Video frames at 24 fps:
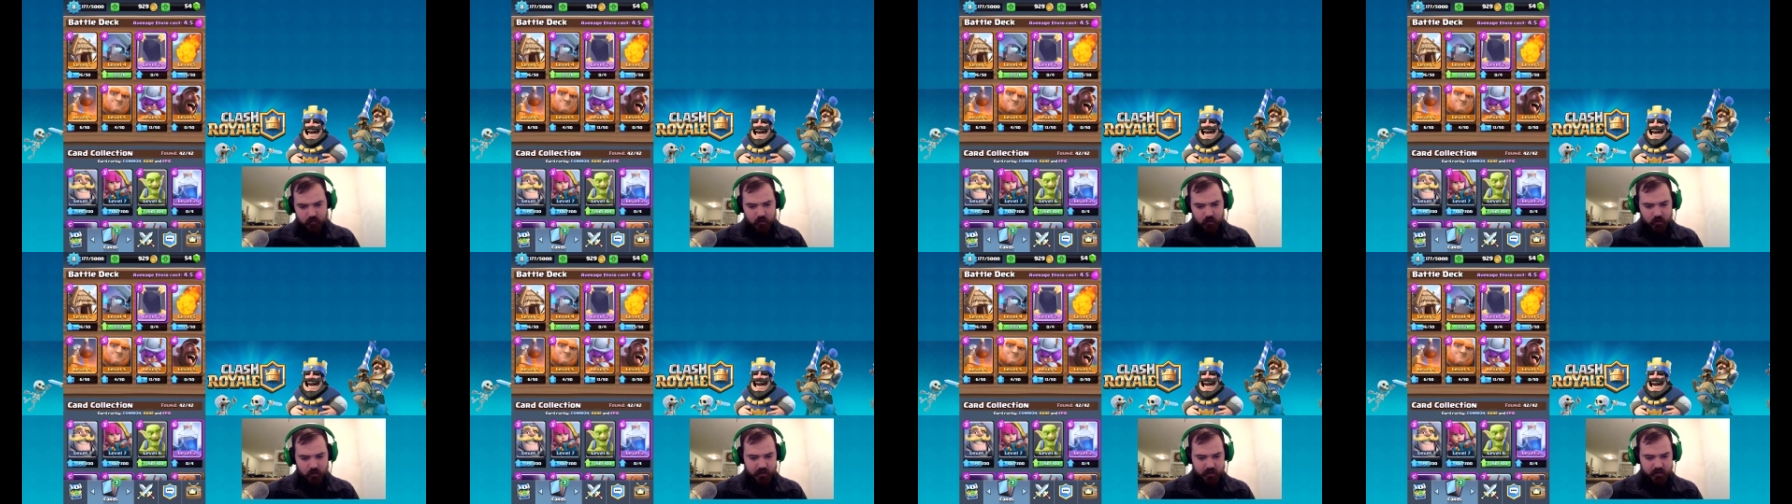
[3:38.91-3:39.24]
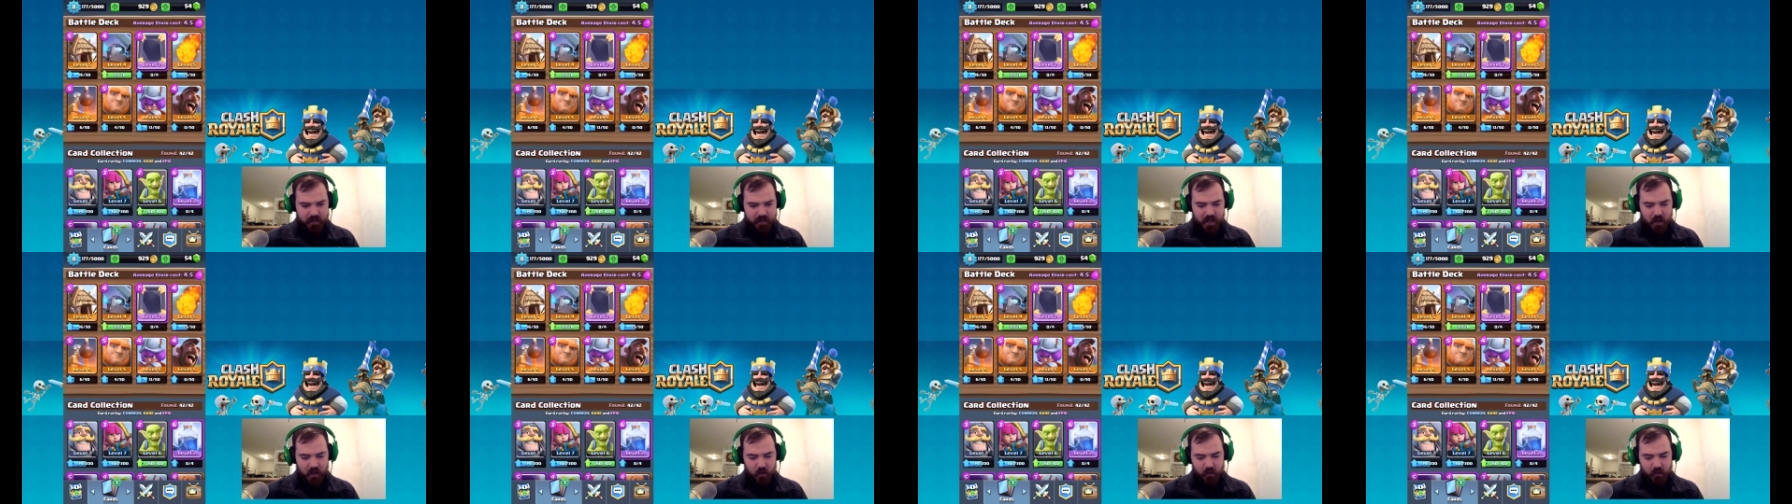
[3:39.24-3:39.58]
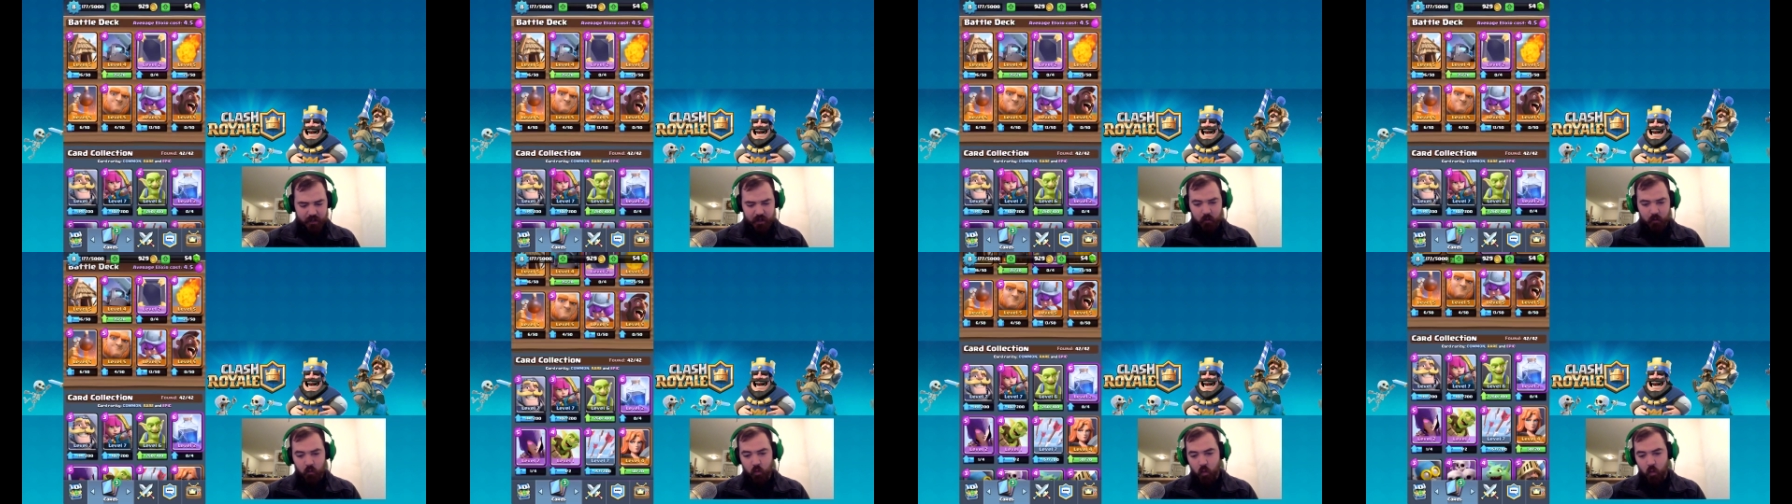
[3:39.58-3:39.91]
Okay, so now I only
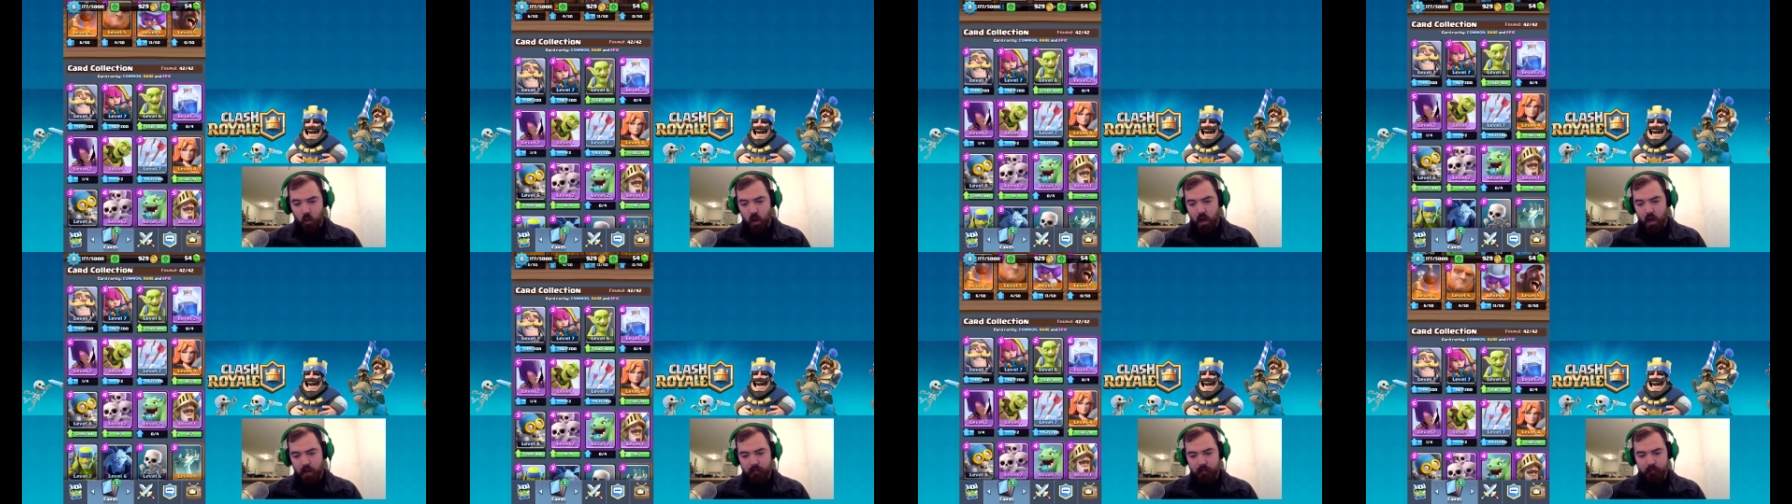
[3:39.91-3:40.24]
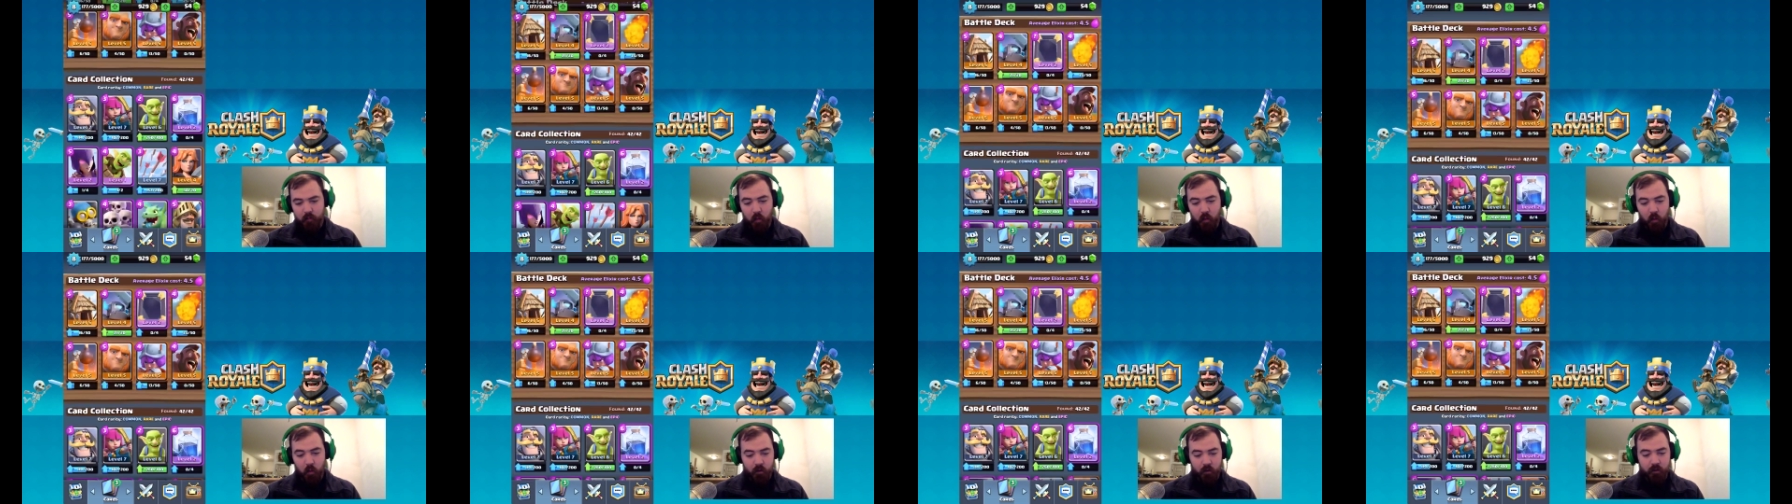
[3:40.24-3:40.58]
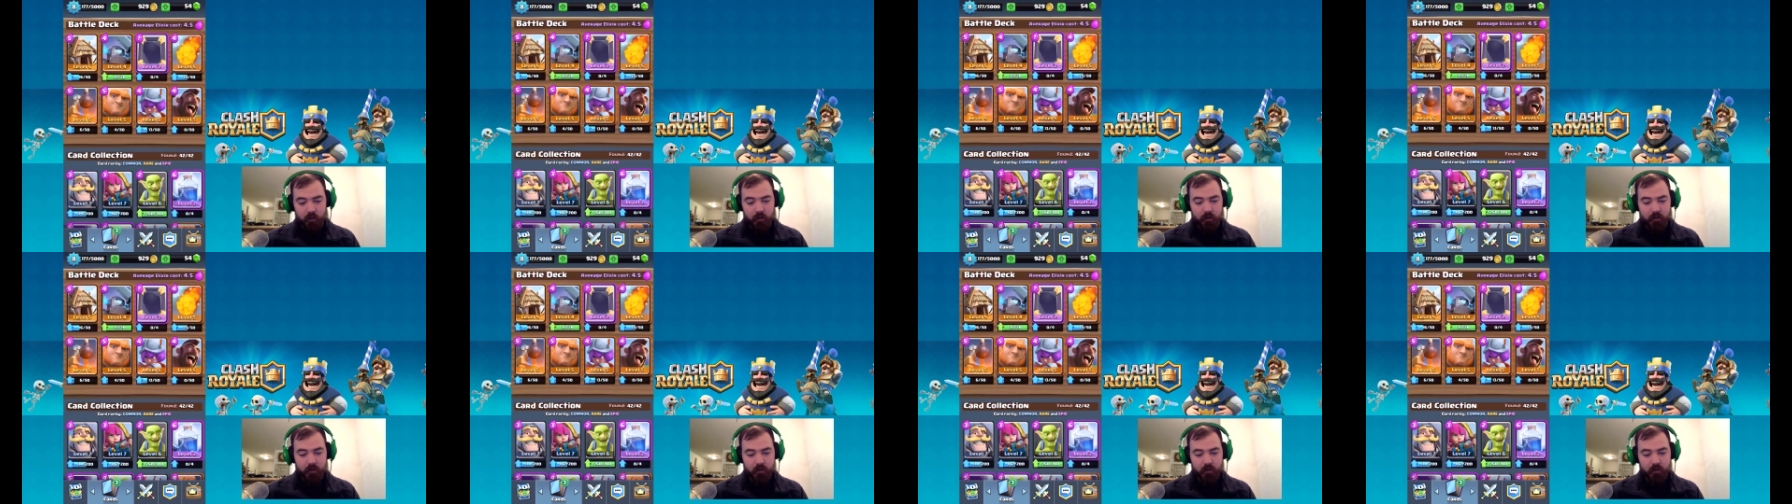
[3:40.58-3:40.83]
need 1 more,